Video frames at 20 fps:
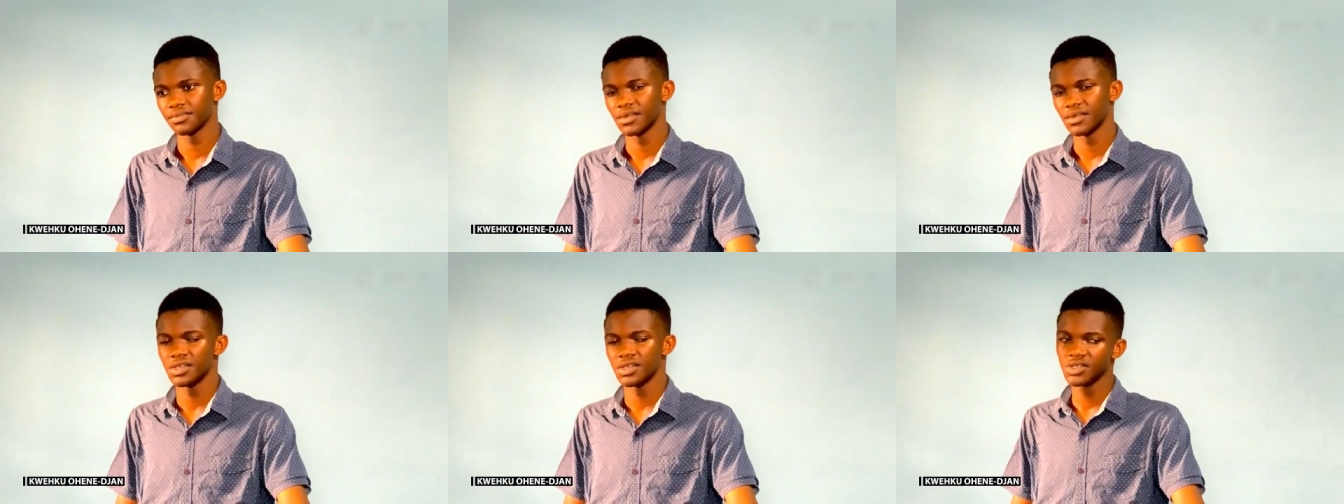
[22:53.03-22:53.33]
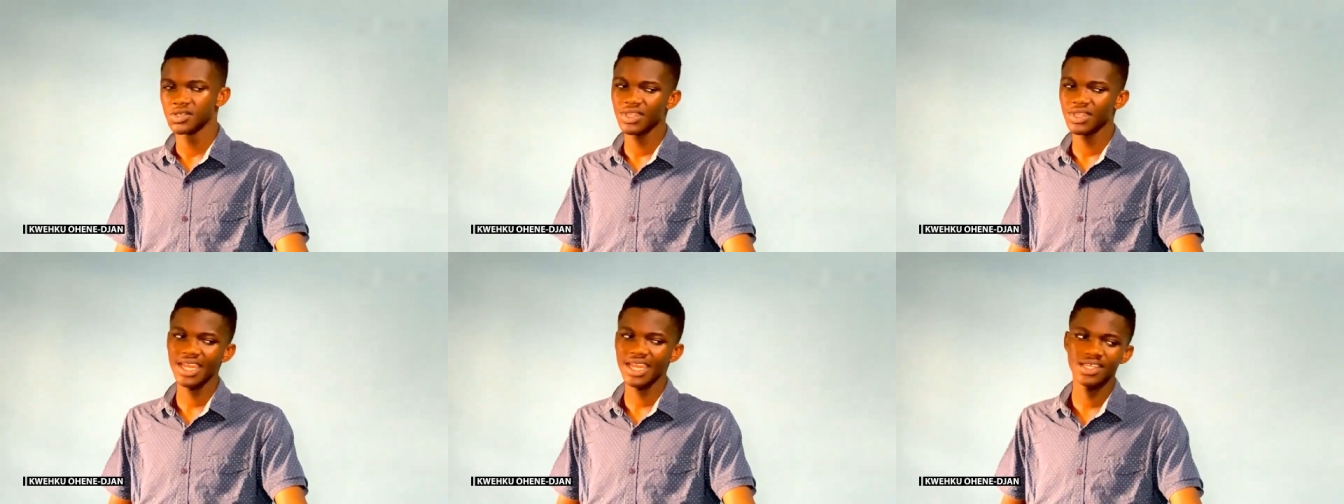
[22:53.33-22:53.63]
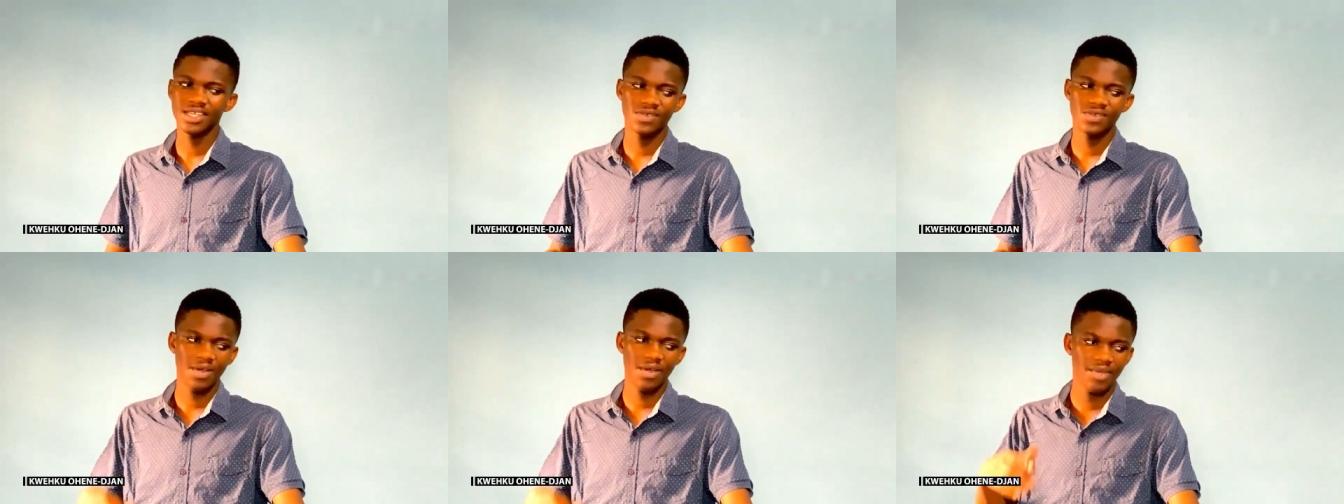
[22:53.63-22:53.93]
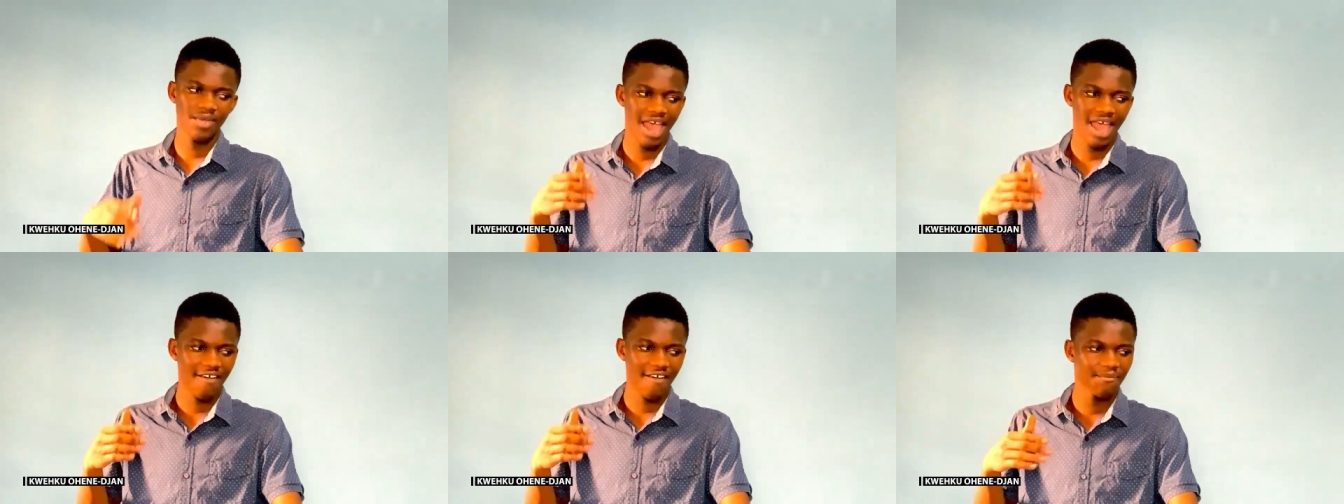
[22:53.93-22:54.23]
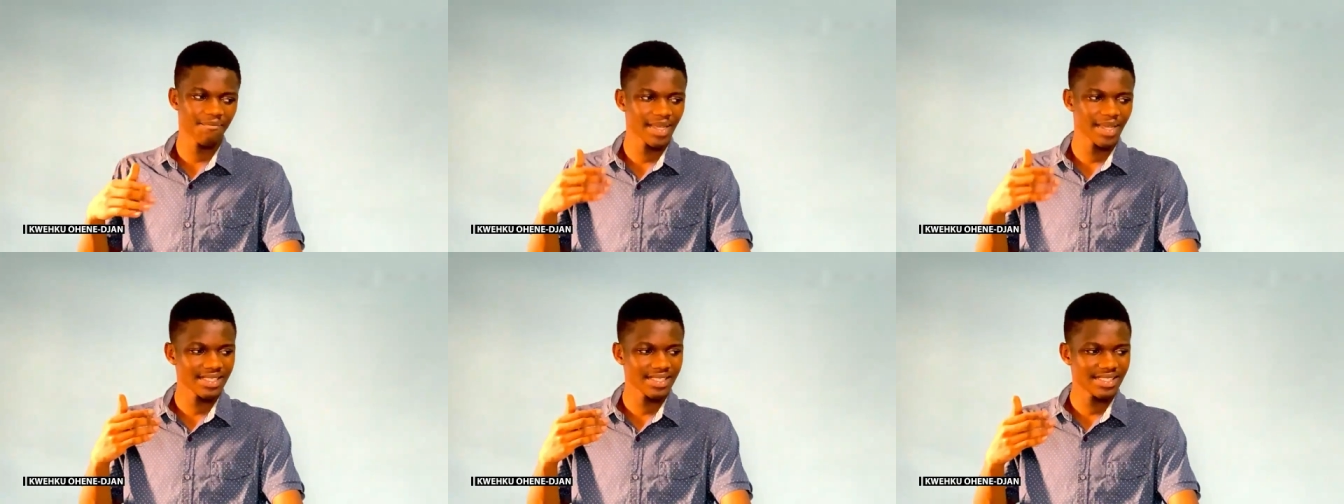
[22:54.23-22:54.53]
So that is why we have
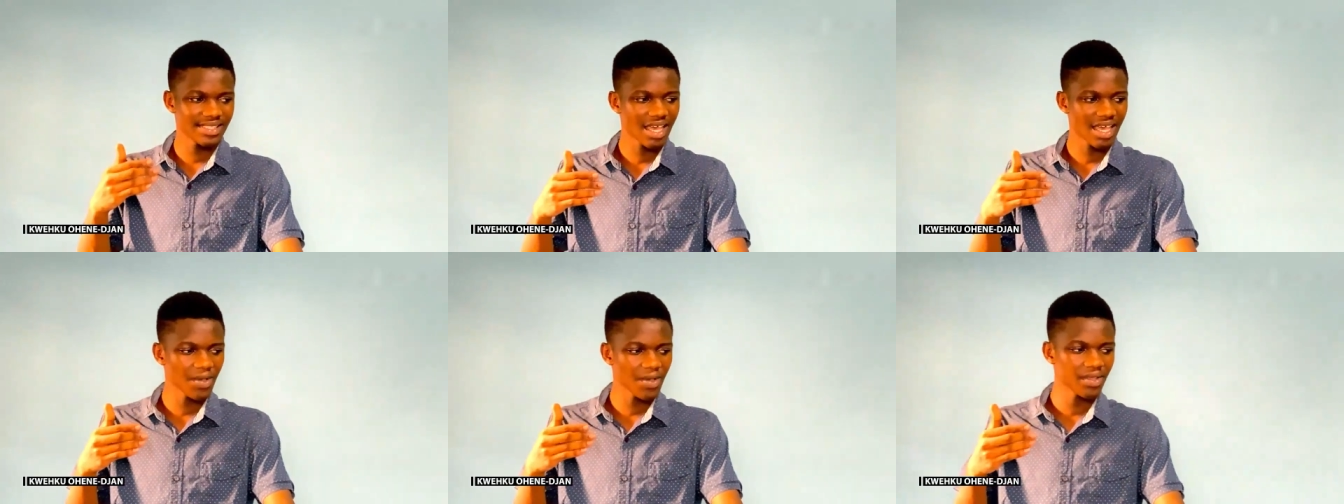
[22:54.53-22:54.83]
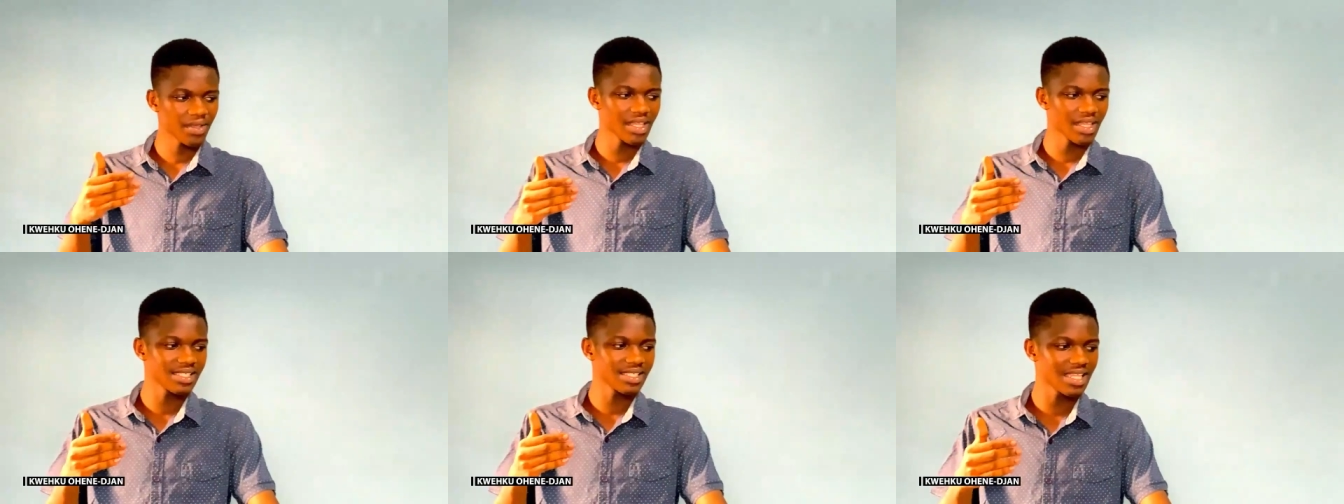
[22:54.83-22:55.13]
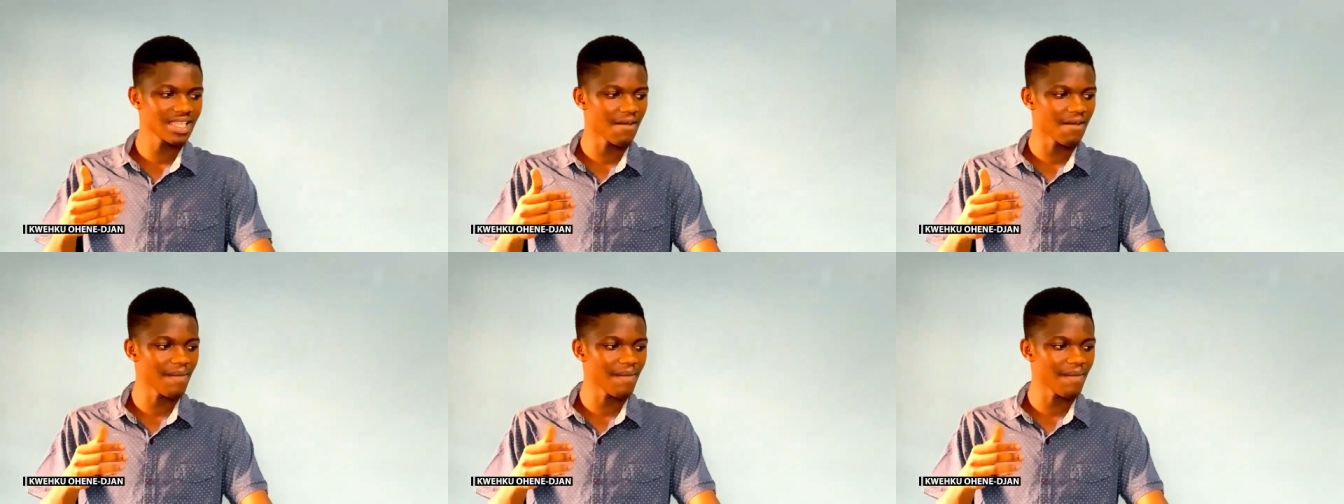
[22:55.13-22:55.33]
mental wellness now.